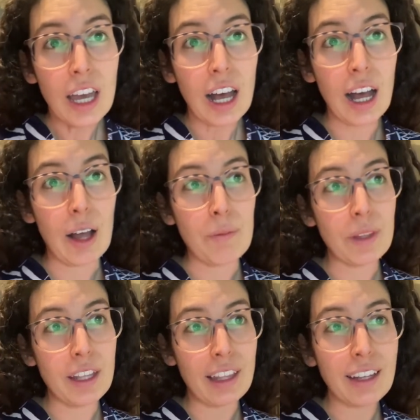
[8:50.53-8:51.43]

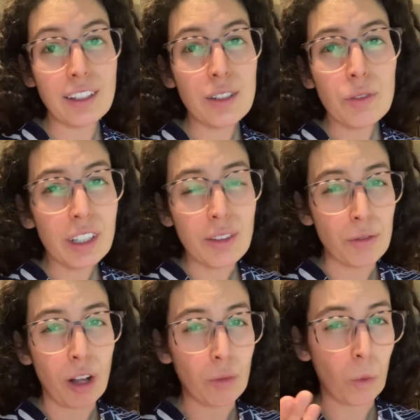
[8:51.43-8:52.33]
And that doesn't really
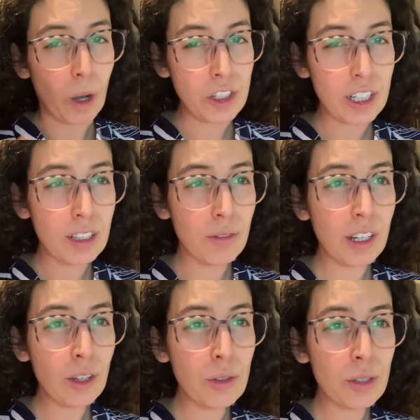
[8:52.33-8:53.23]
involve watching the
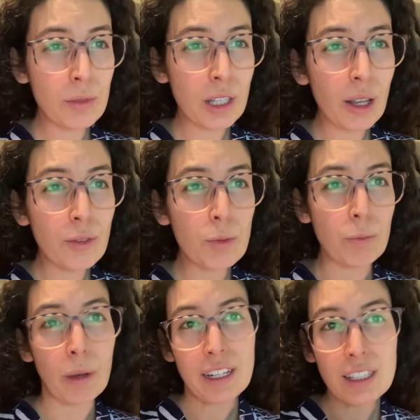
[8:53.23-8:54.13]
videos themselves,
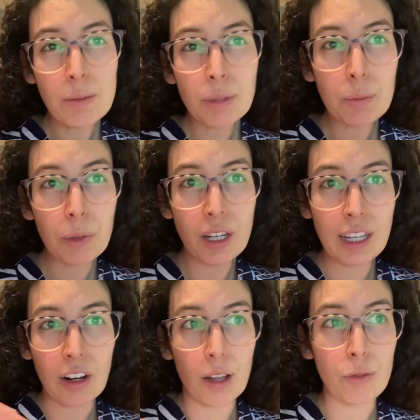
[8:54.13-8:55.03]
but simply putting
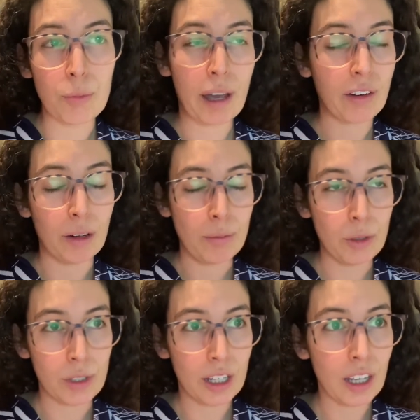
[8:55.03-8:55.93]
it on for background
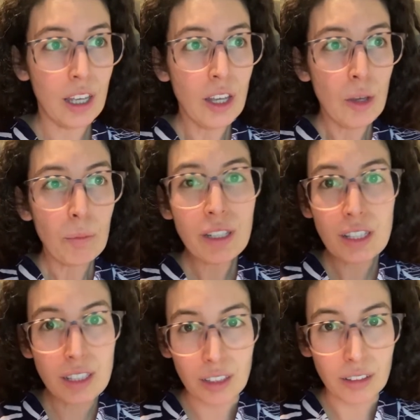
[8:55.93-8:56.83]
music. But
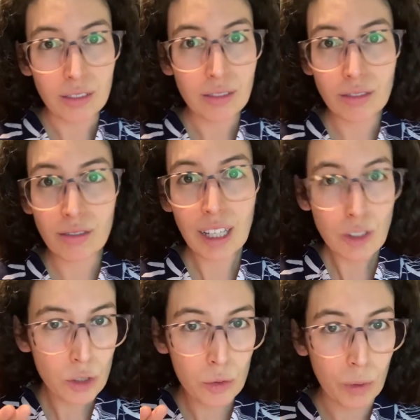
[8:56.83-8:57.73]
still,
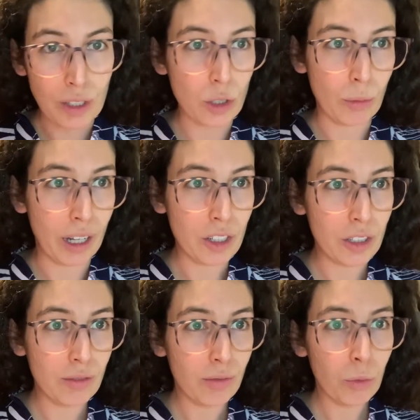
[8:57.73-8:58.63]
that's just way too
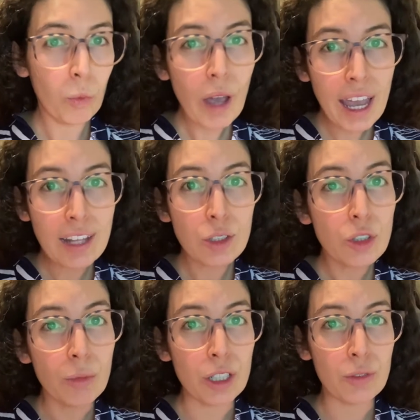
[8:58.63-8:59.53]
much
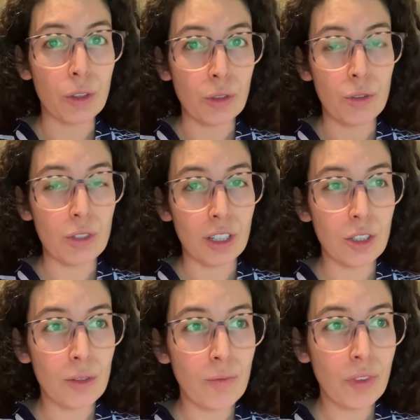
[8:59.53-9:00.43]
phone usage.